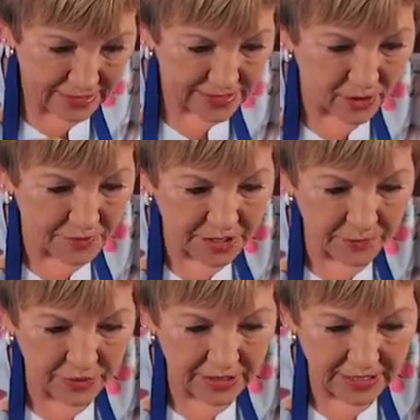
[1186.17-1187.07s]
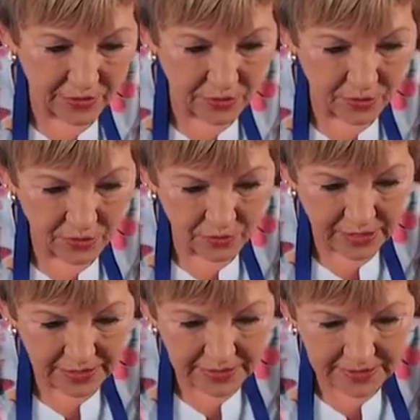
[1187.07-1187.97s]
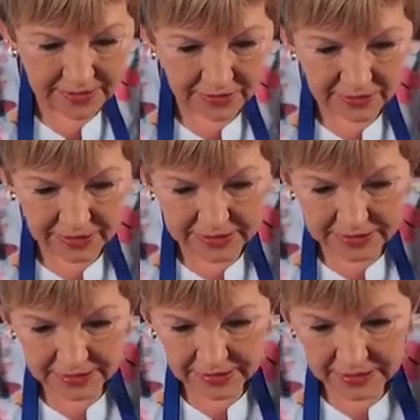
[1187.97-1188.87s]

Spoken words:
So I'm just putting that all around the sides.